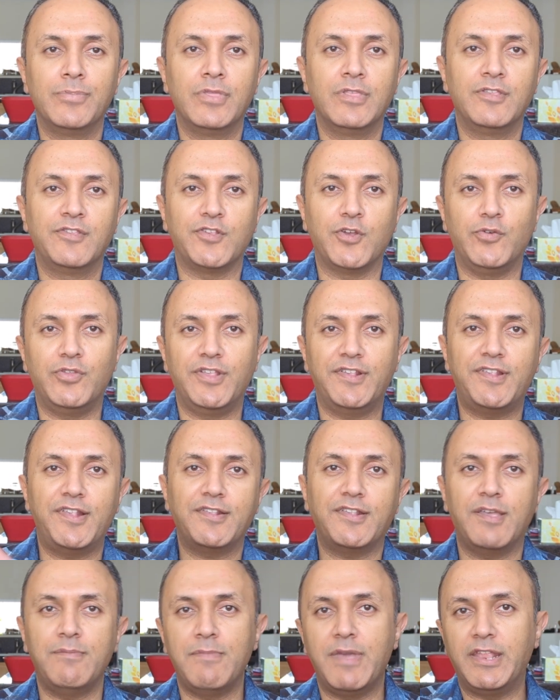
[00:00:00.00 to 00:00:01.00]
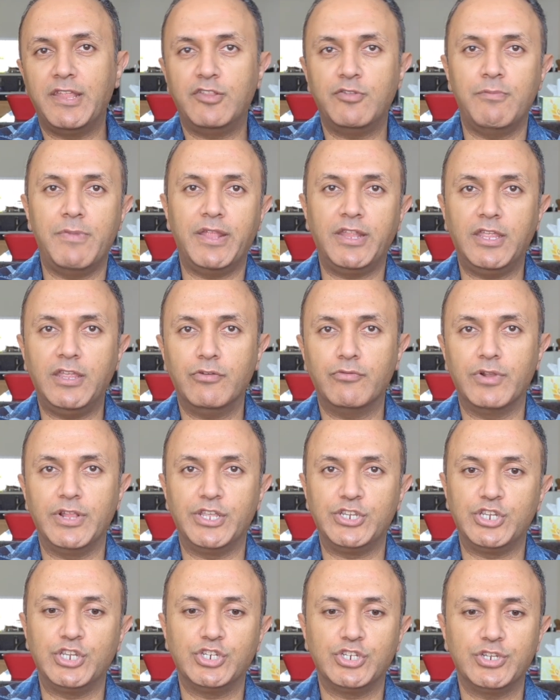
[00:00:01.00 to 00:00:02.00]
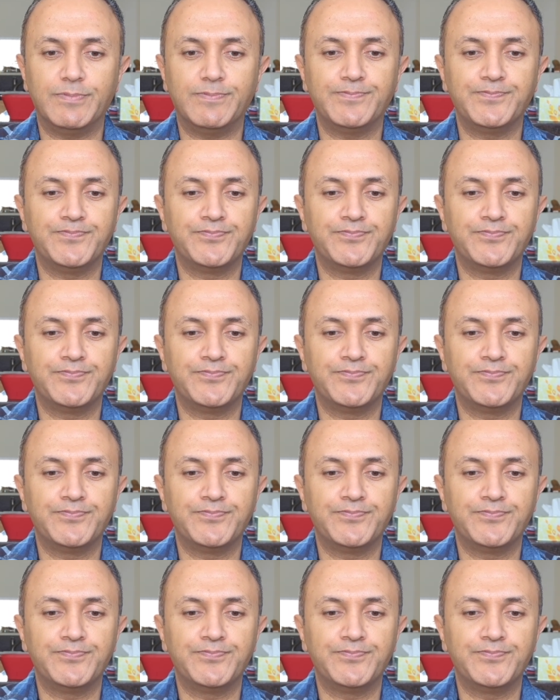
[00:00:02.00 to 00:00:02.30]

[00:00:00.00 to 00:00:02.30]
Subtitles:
So this is a many-to-many relationship.